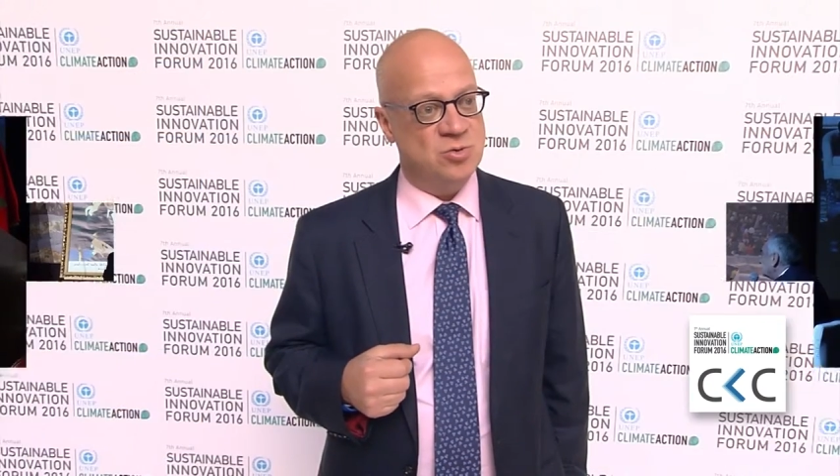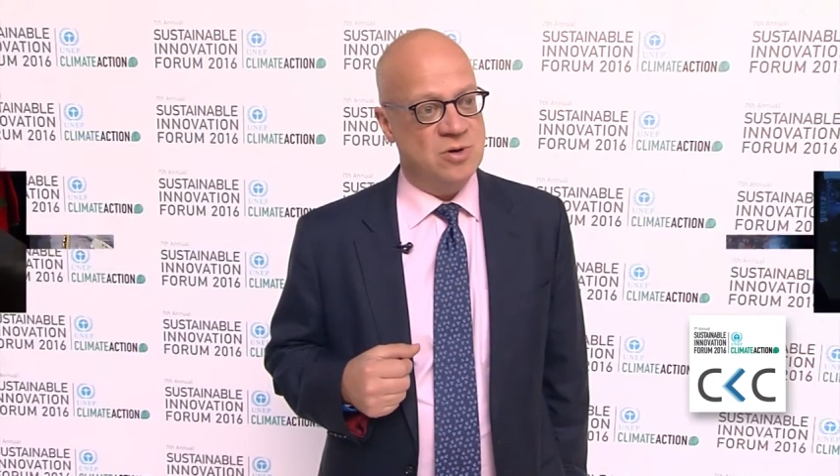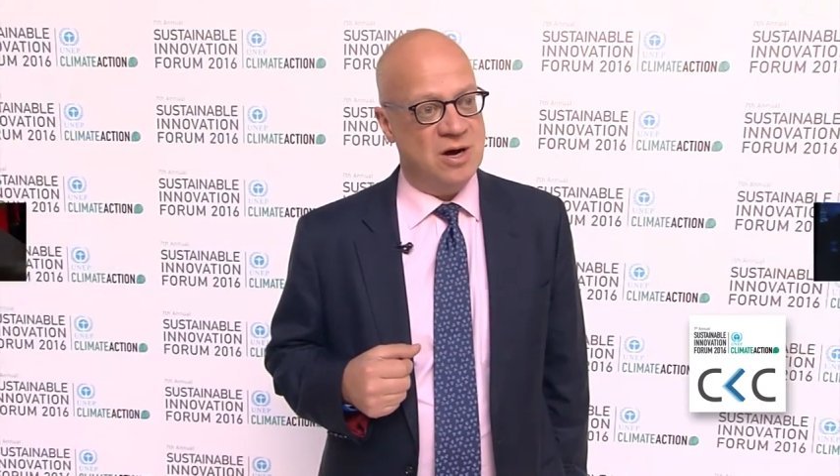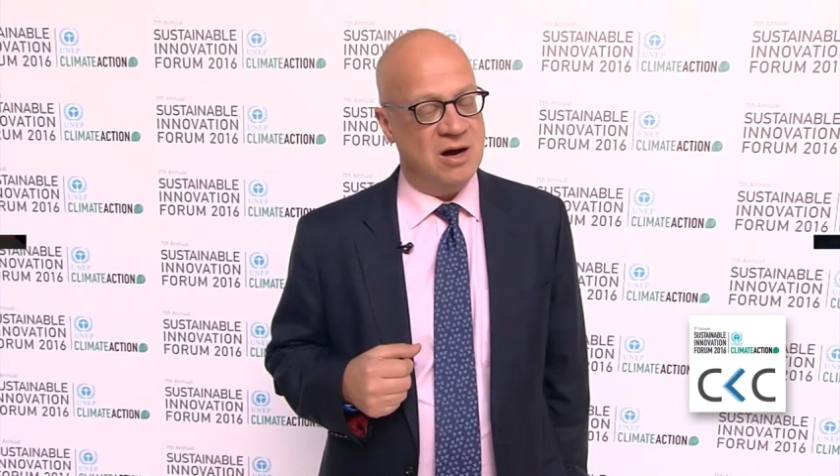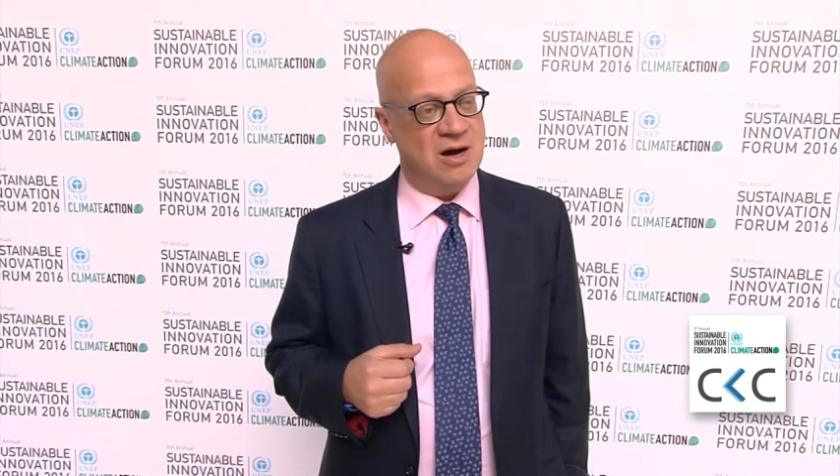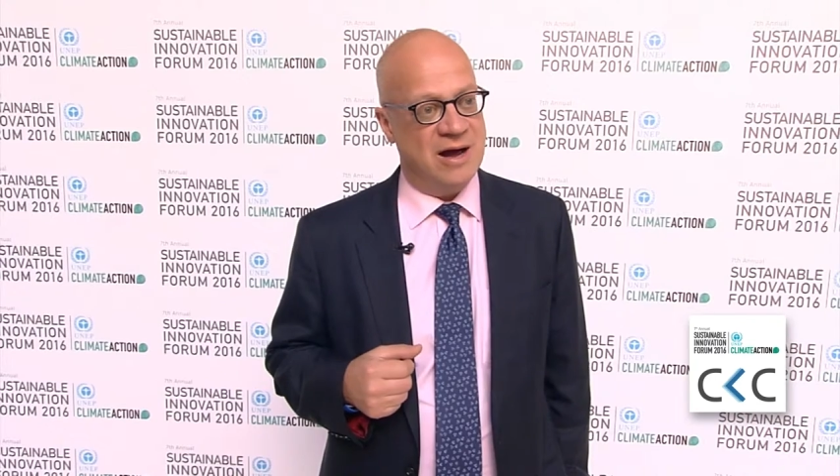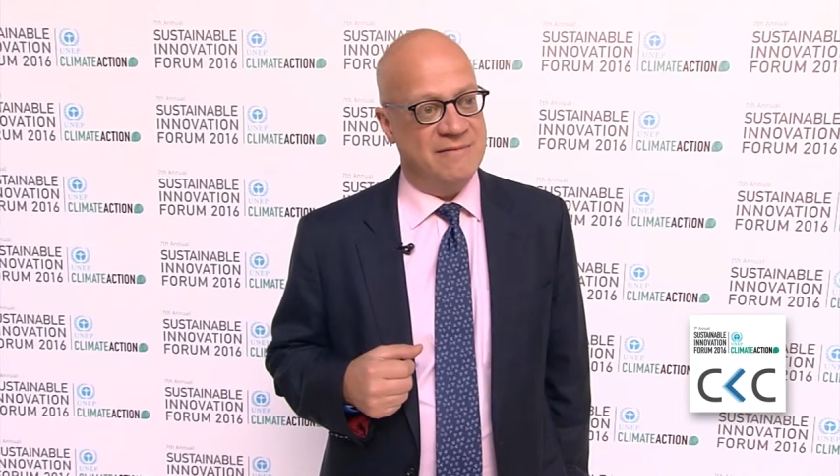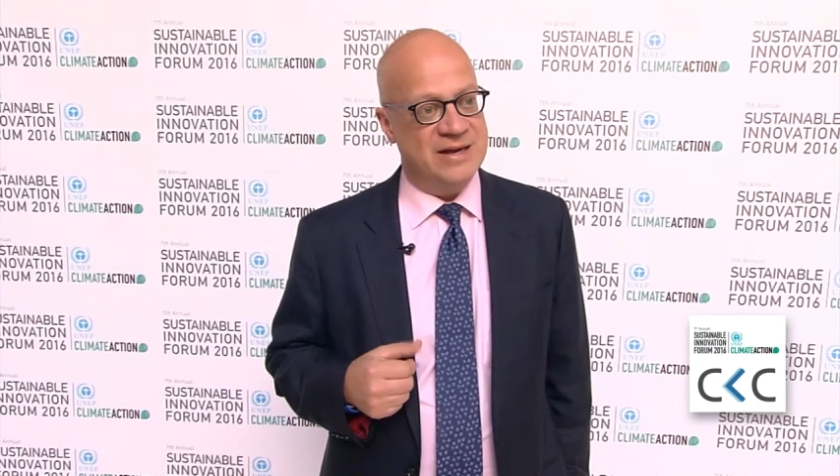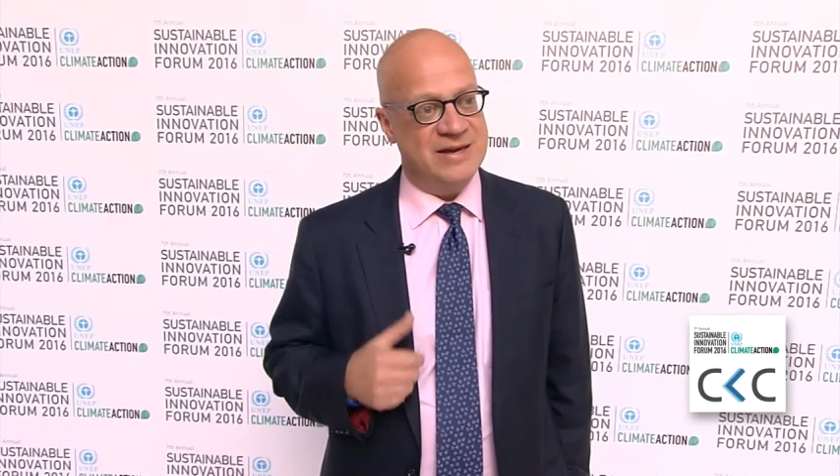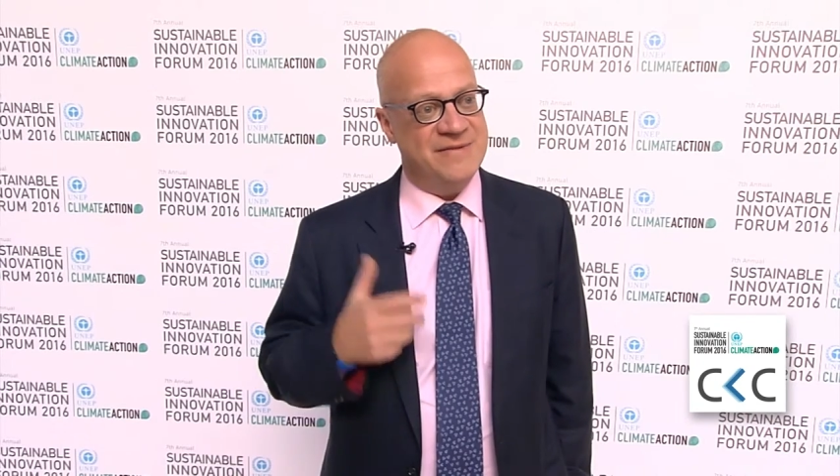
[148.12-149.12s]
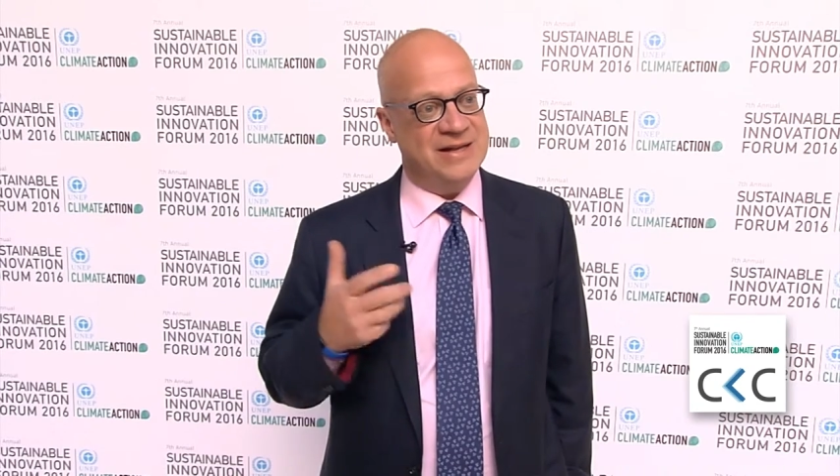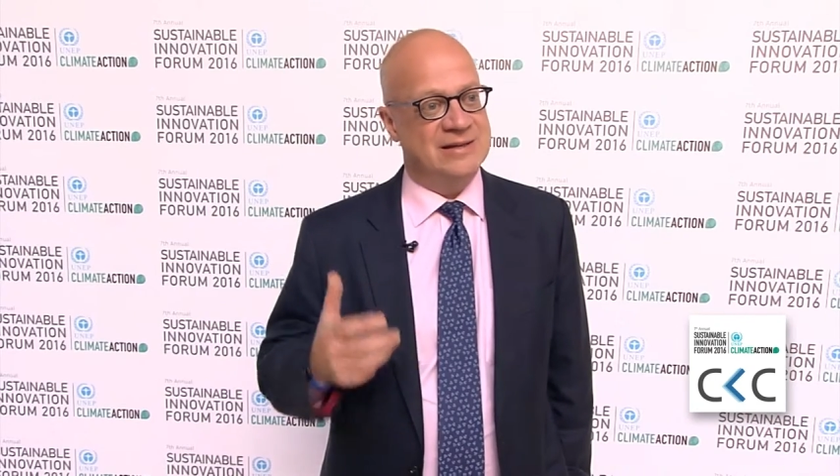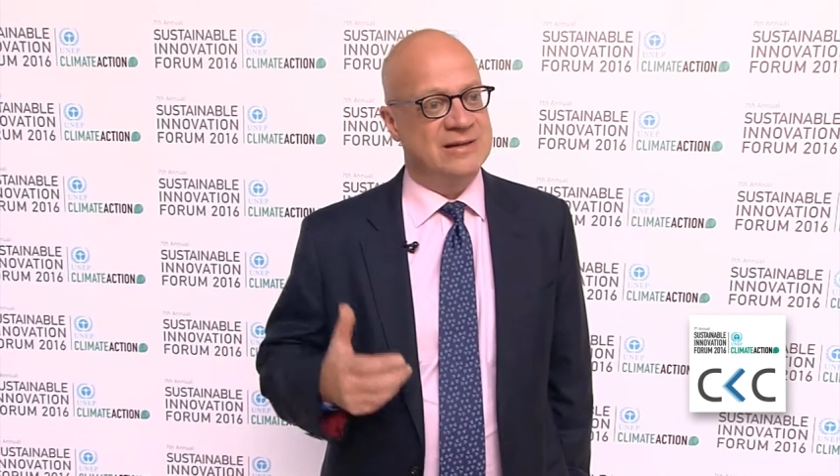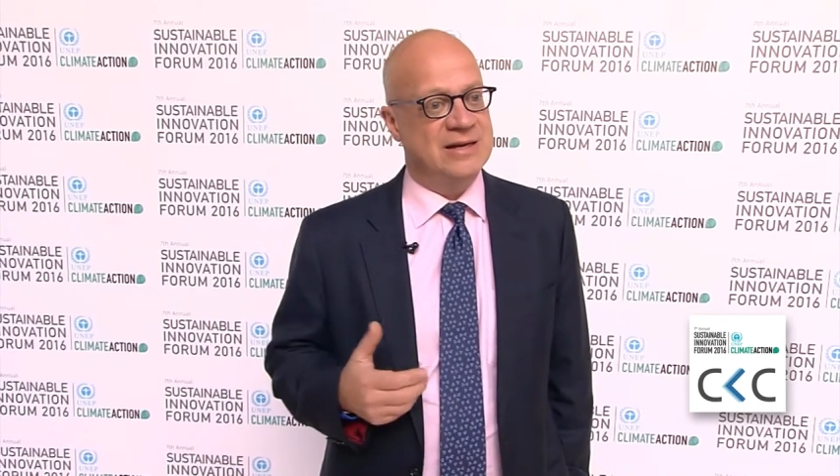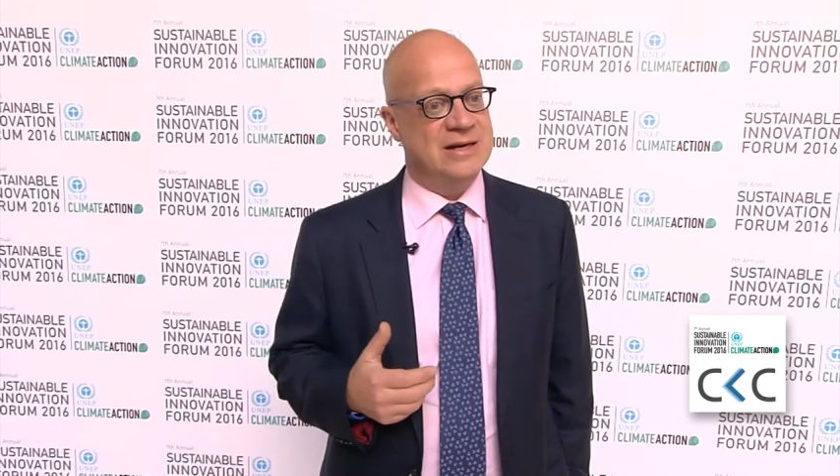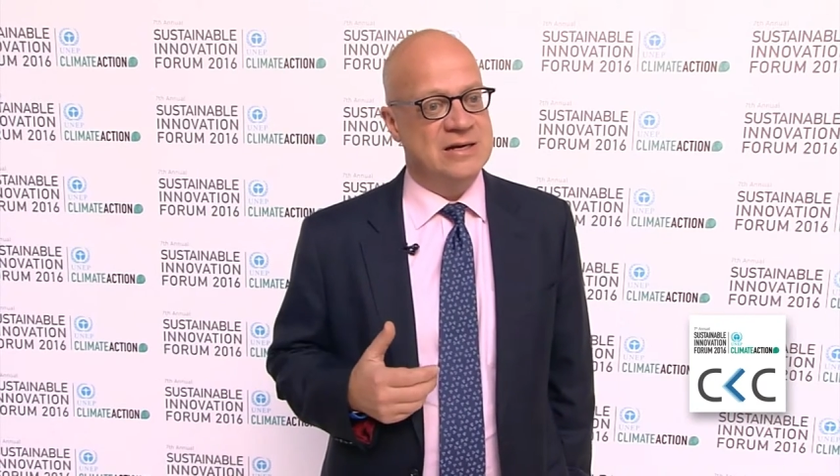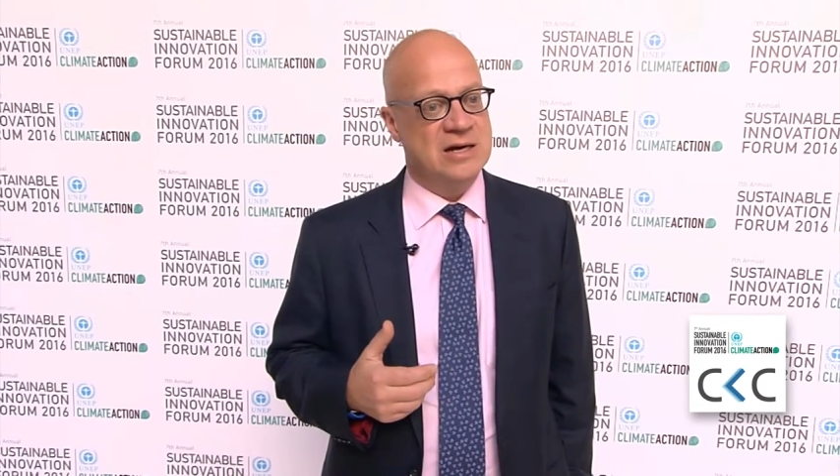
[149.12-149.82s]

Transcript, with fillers: who have invented